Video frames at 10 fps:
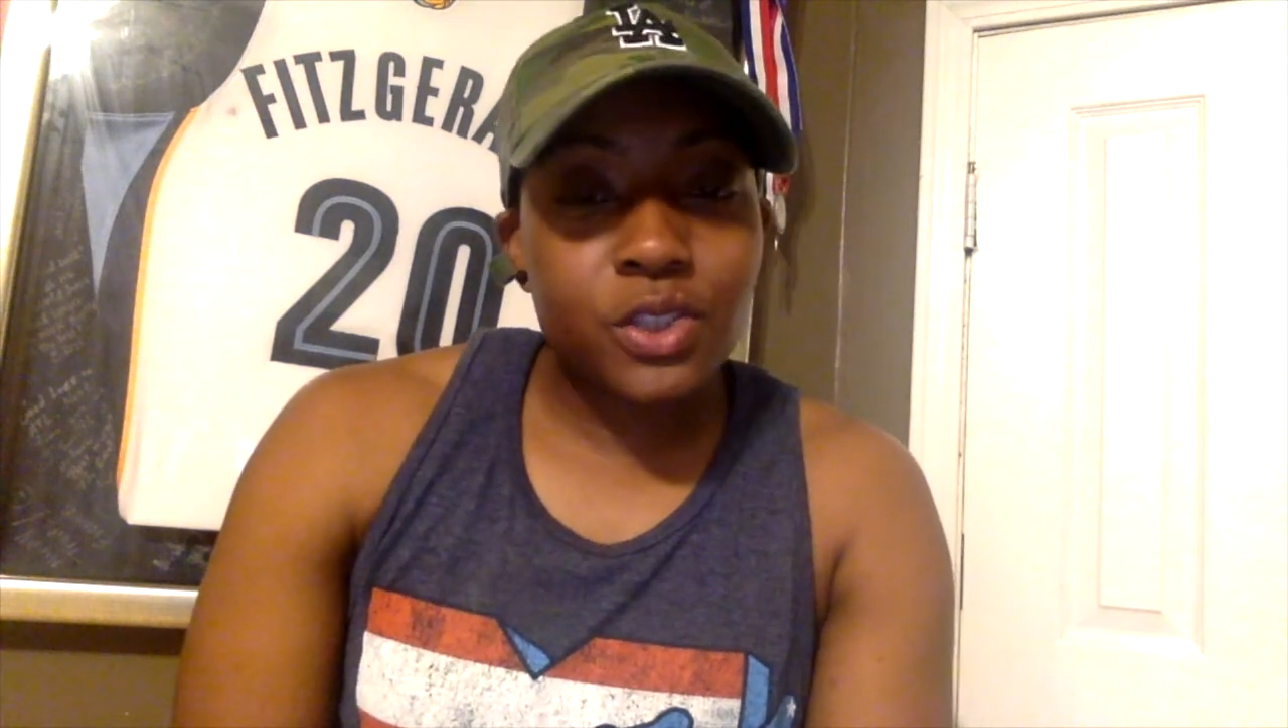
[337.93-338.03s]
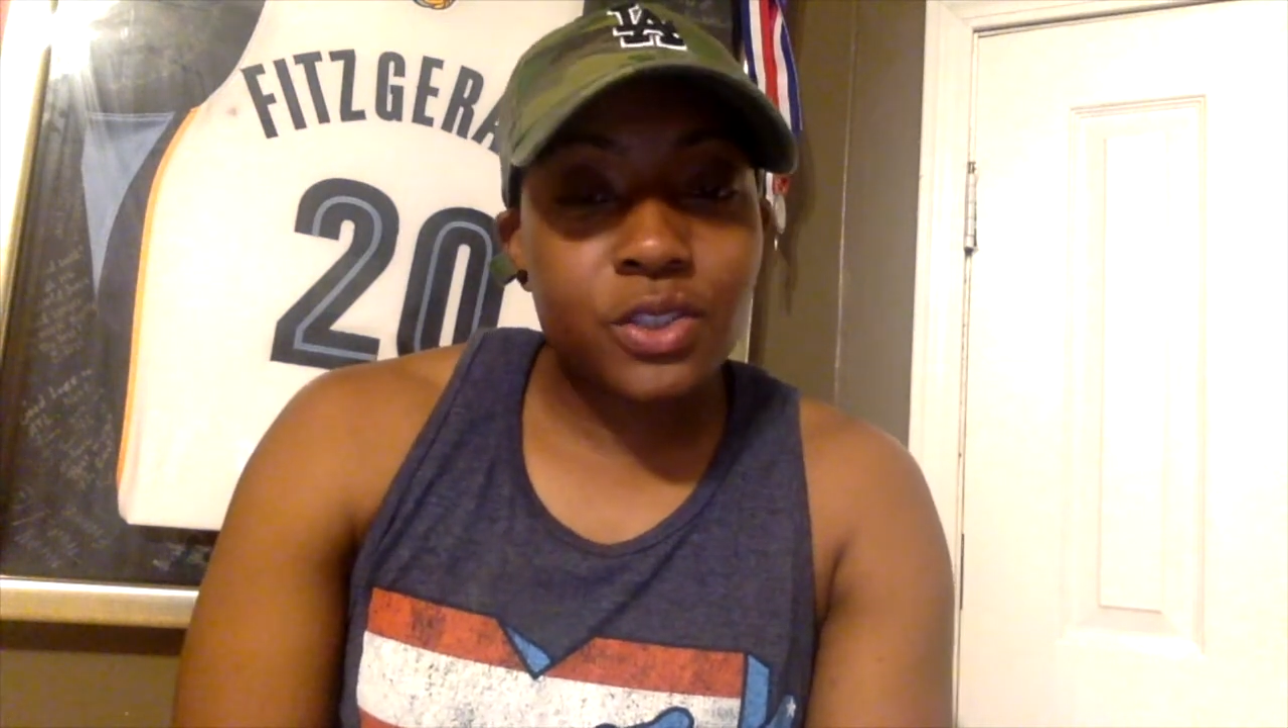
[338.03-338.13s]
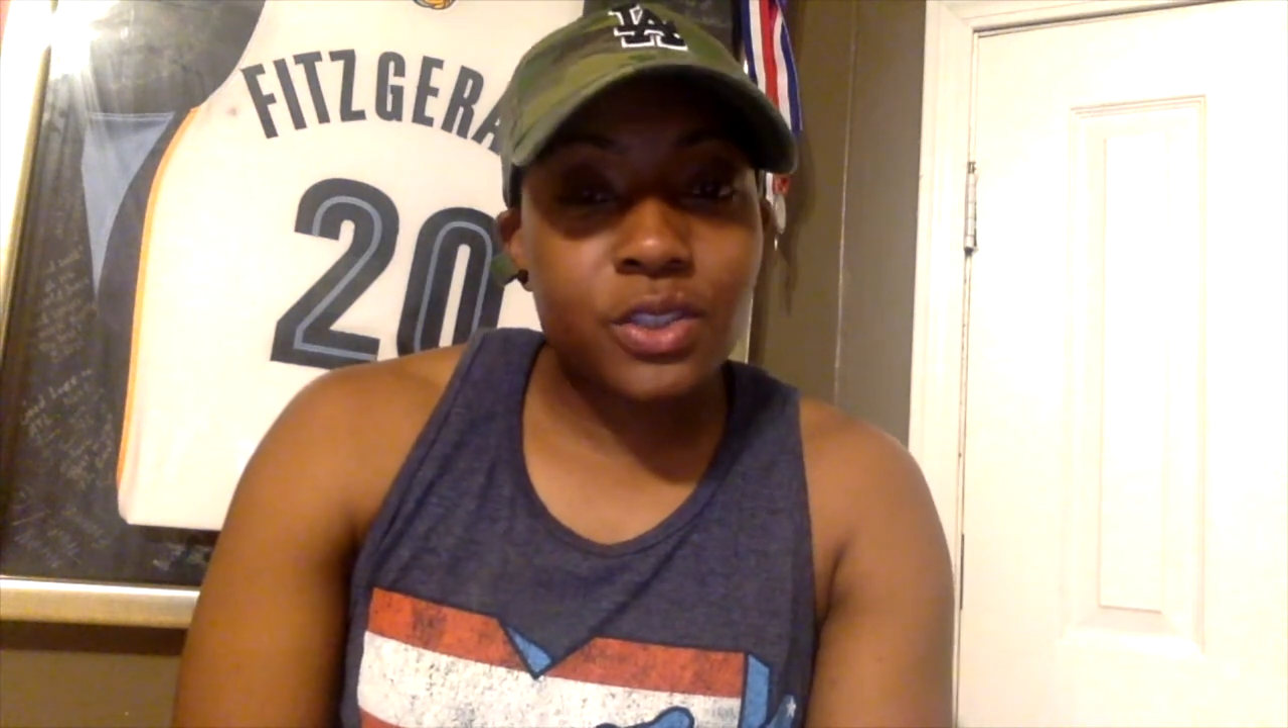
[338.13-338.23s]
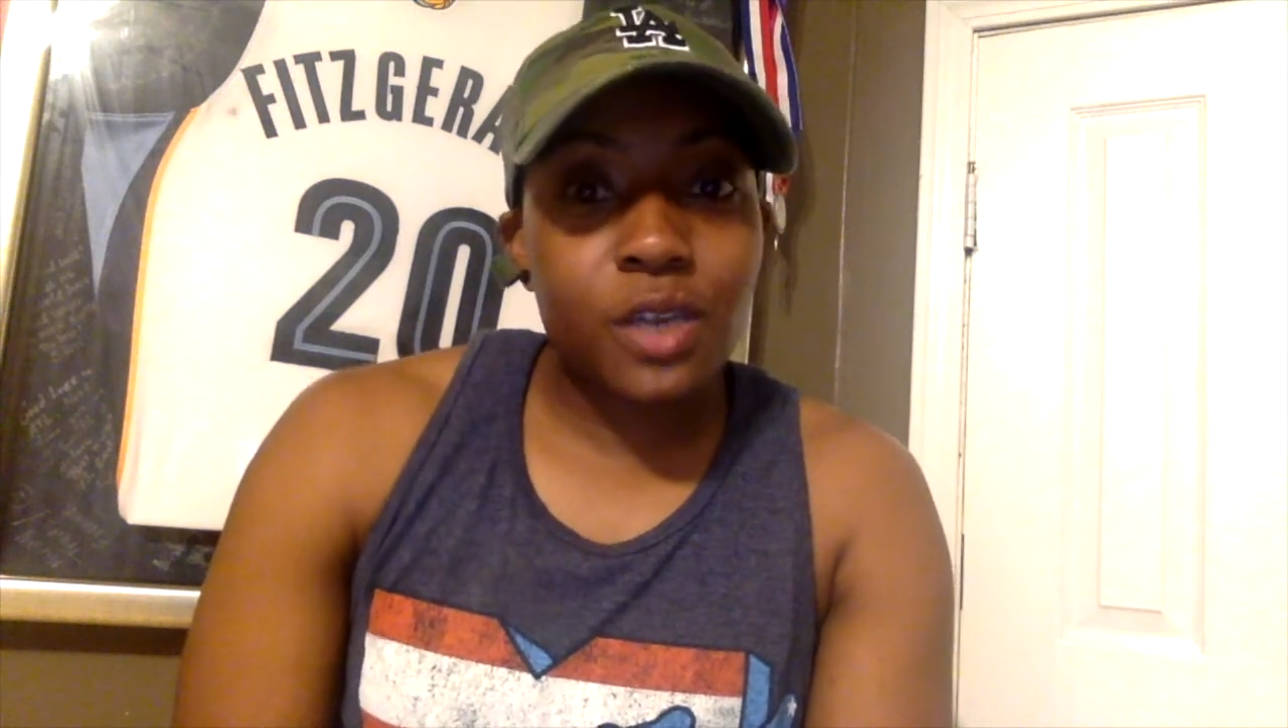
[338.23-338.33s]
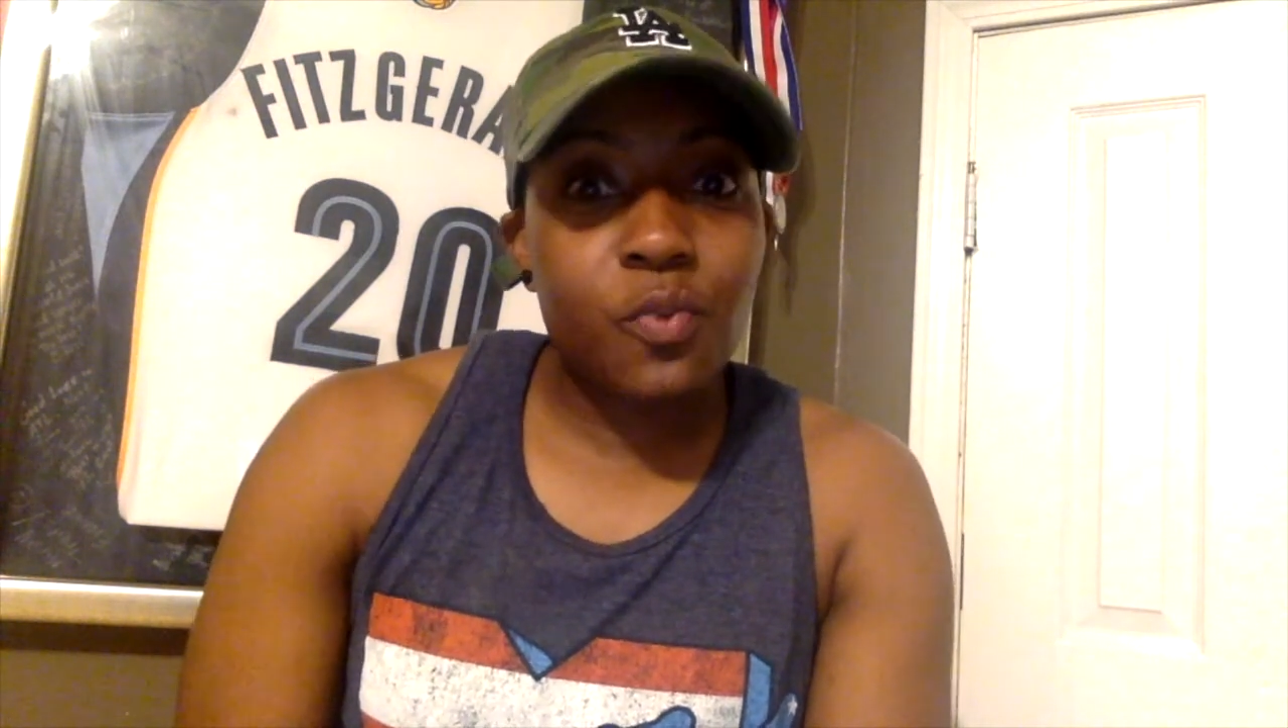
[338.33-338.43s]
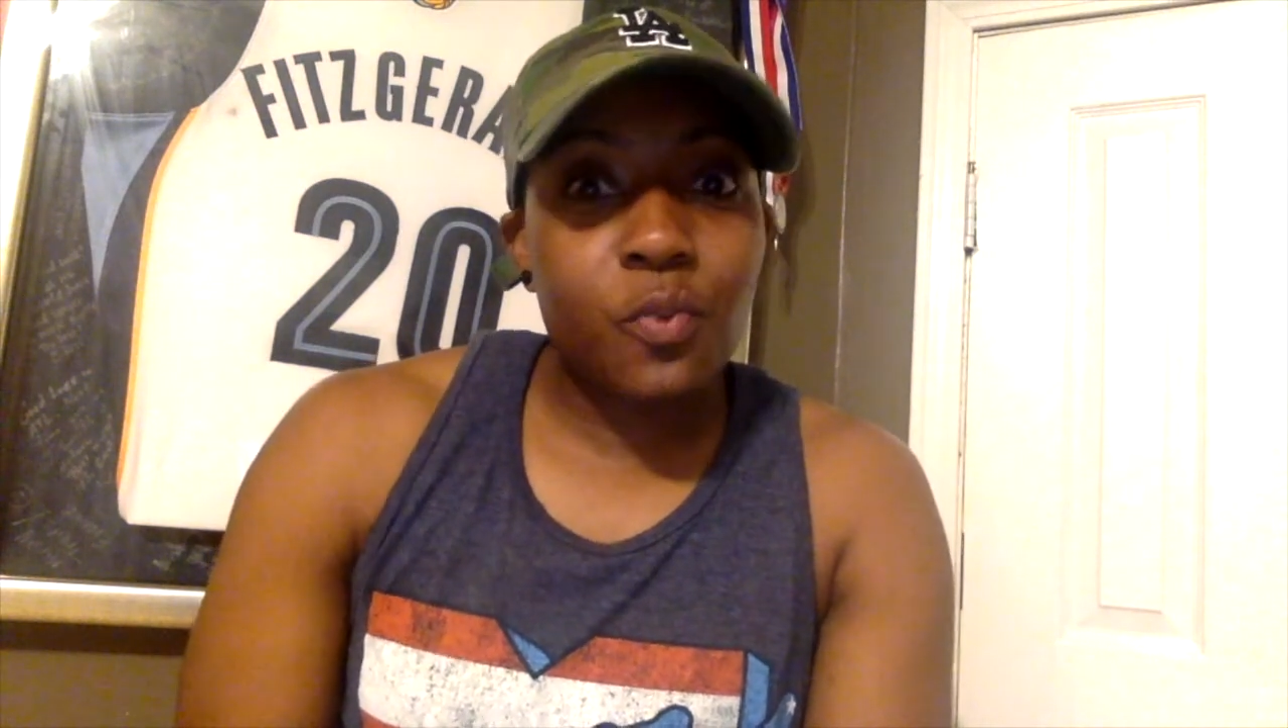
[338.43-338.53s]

yourself